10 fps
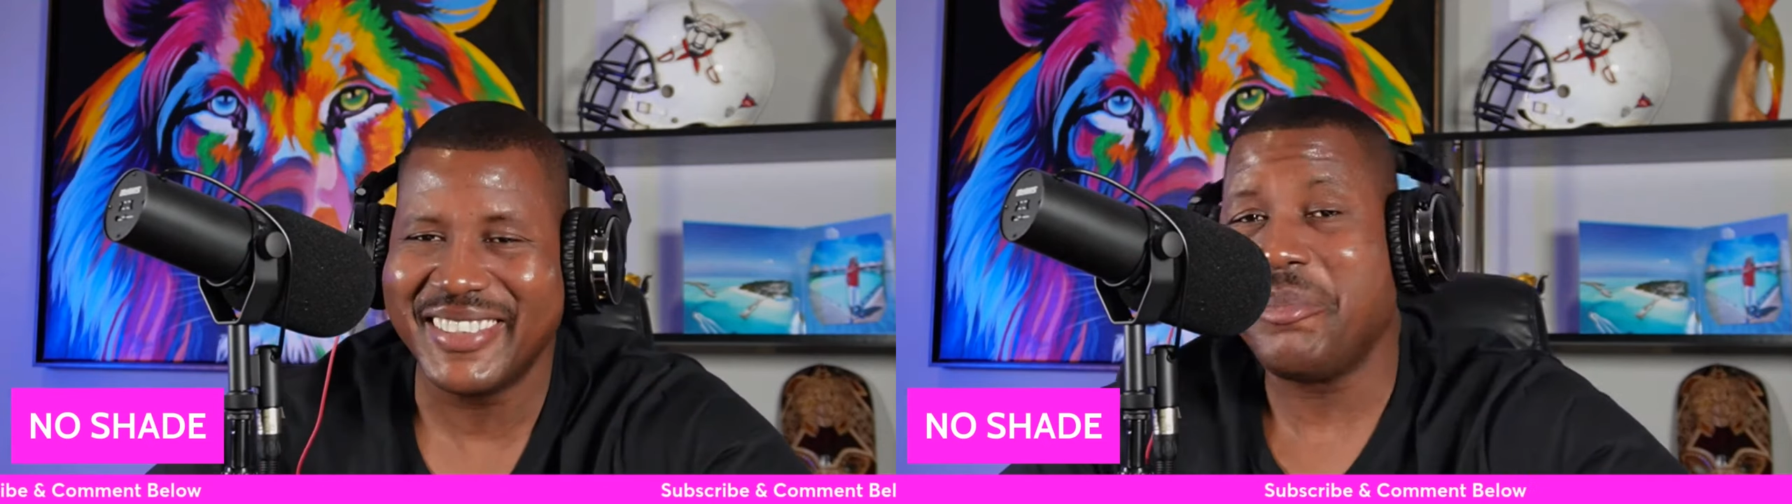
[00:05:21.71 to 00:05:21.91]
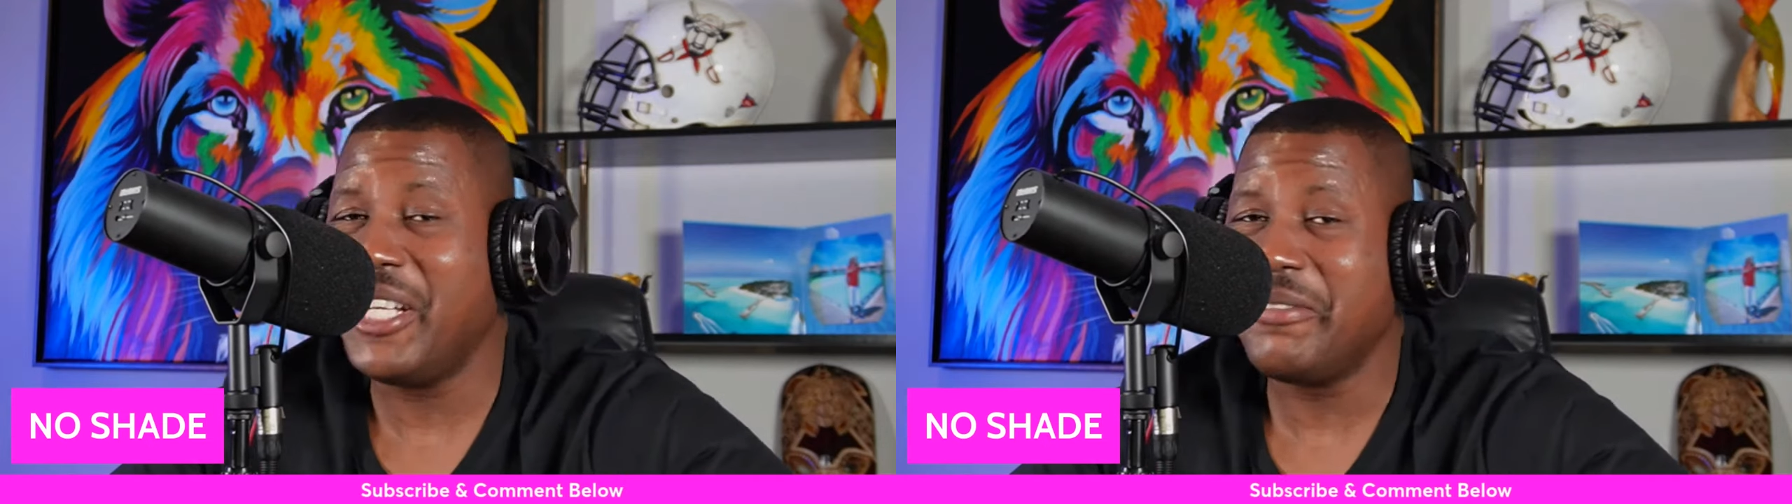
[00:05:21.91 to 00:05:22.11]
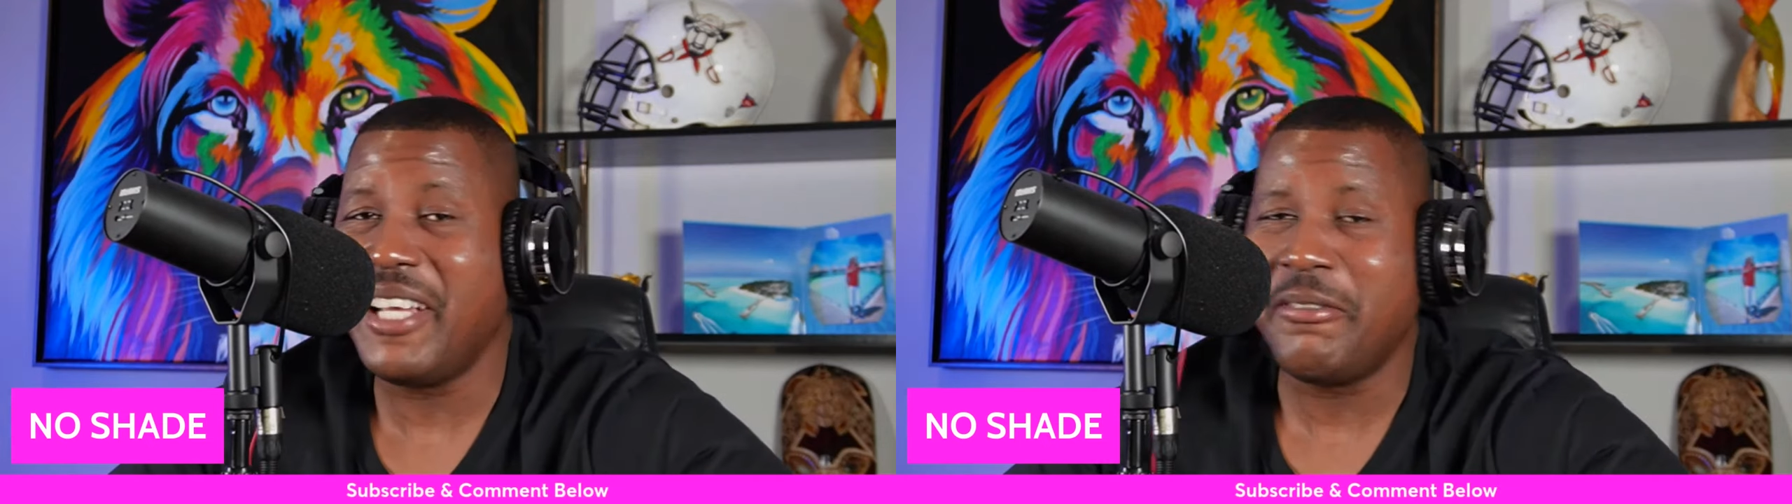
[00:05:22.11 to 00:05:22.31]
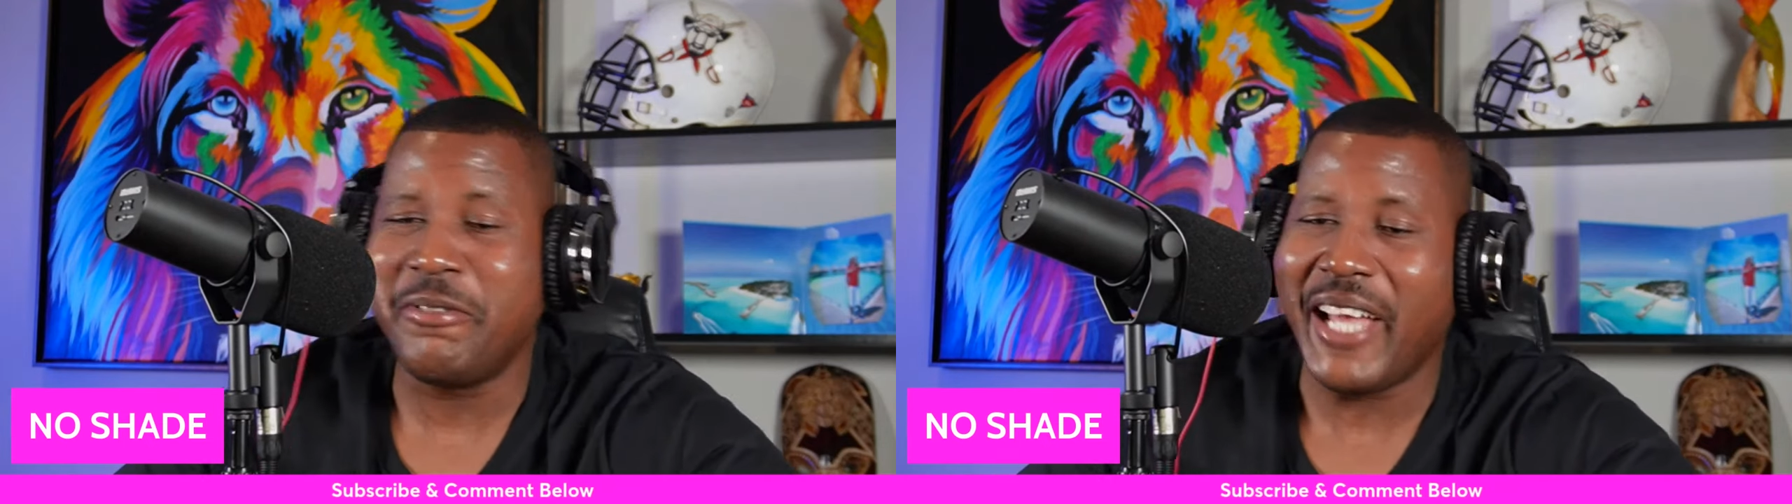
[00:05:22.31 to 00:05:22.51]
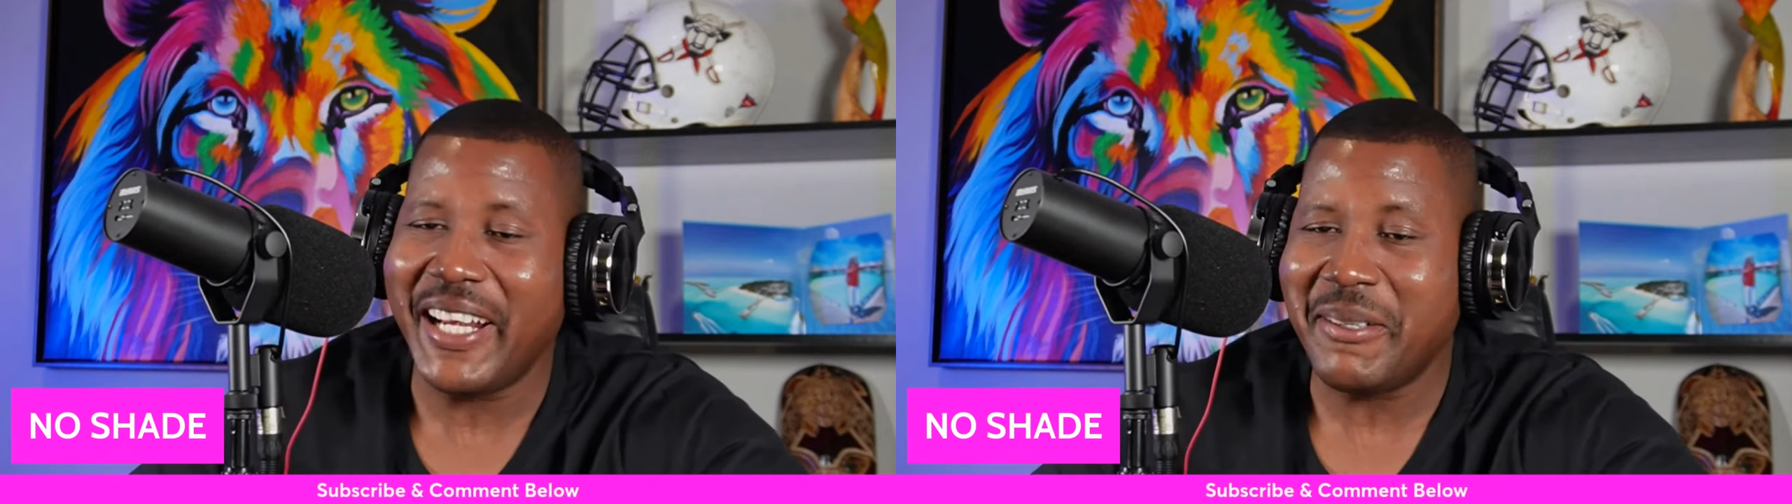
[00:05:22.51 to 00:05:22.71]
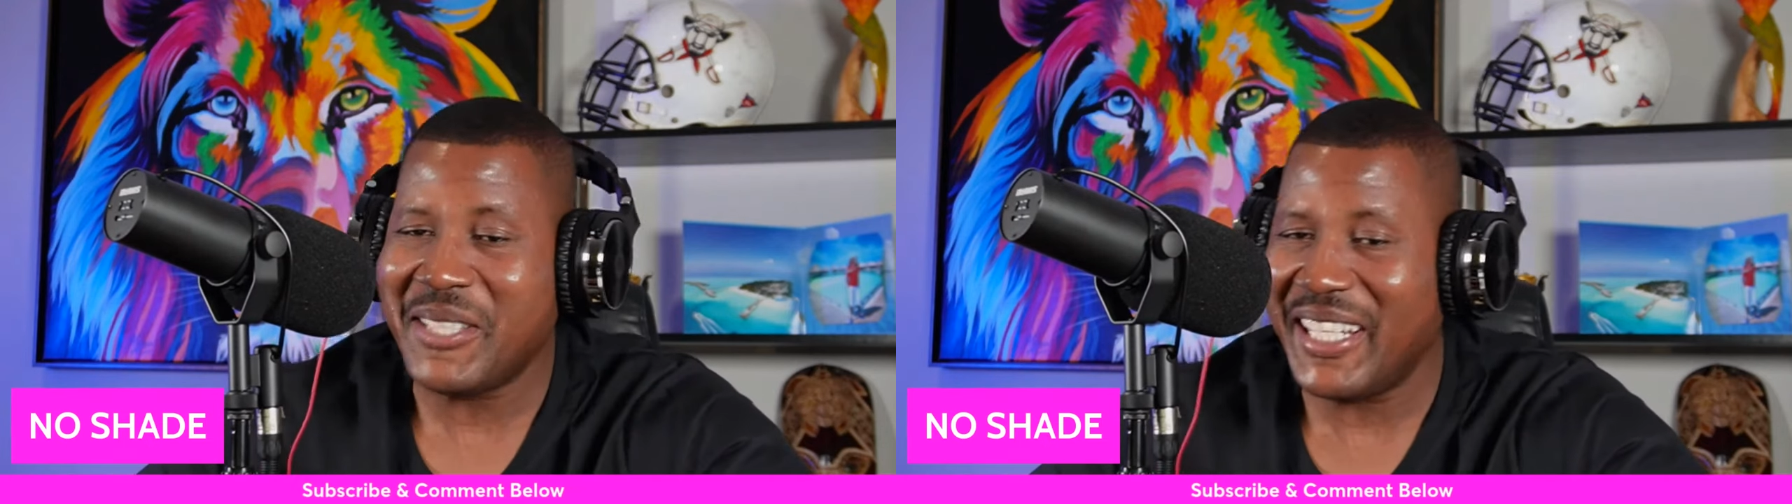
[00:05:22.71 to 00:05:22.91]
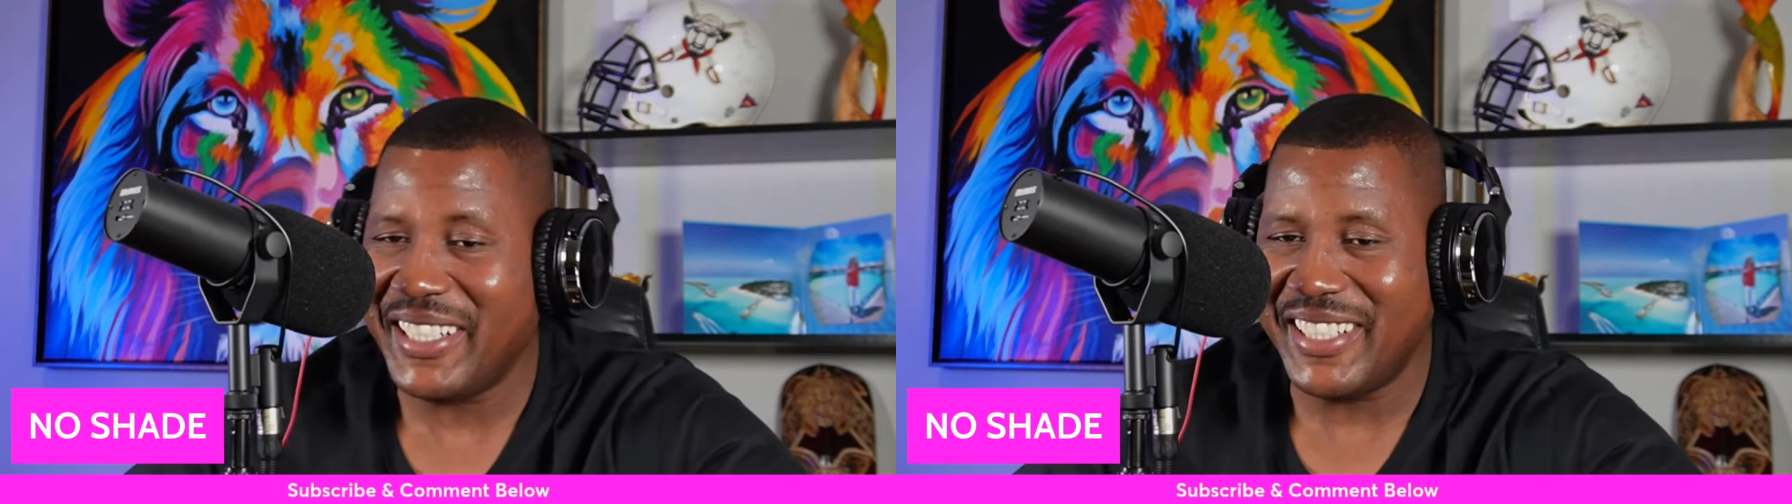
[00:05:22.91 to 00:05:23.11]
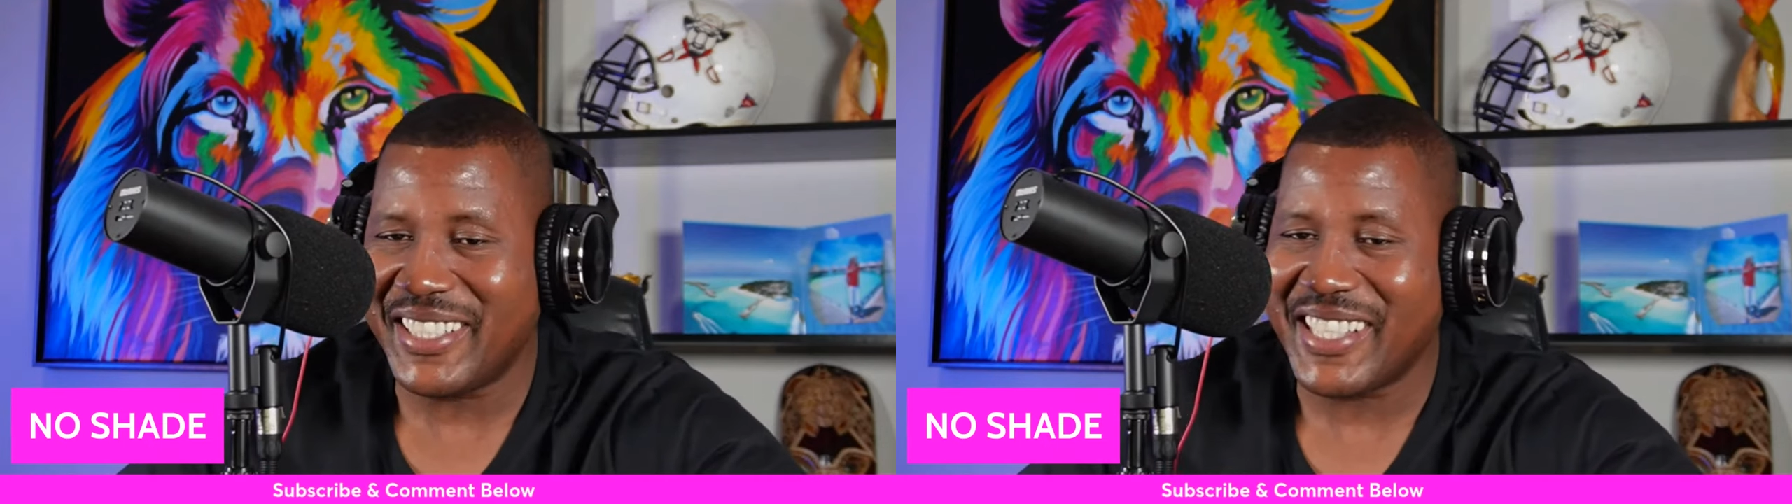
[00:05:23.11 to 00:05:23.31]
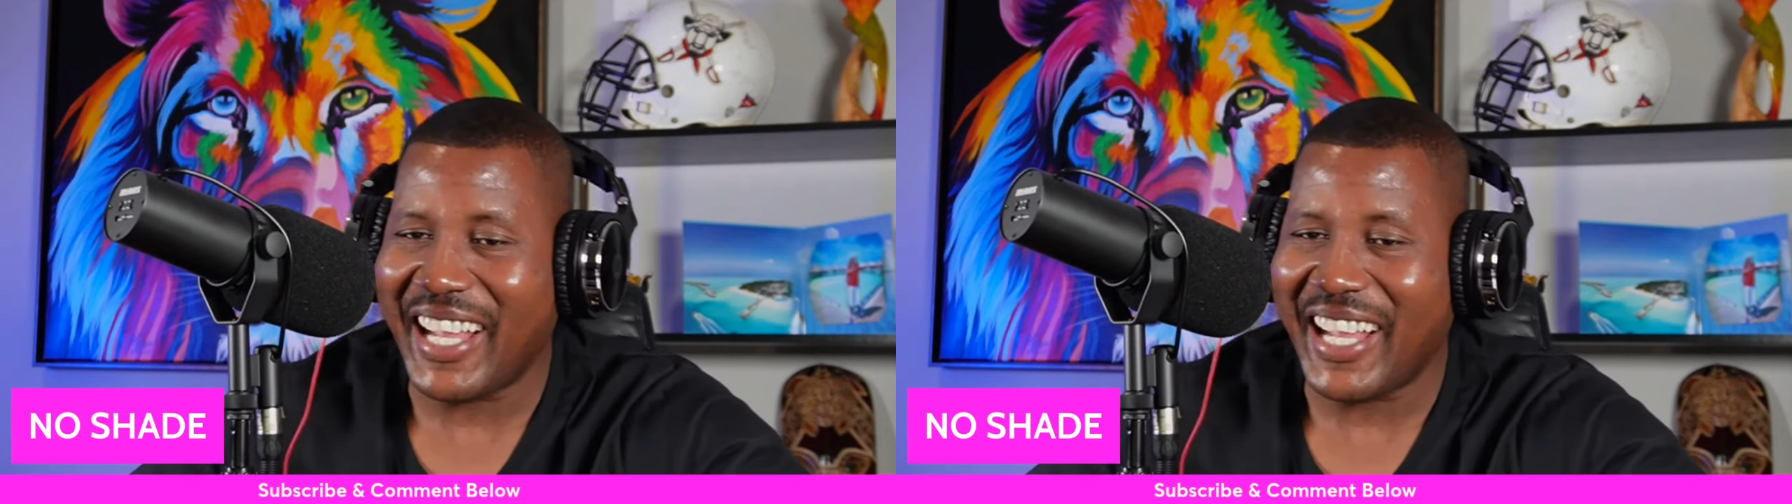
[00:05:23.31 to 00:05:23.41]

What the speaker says: But if that flight attendant is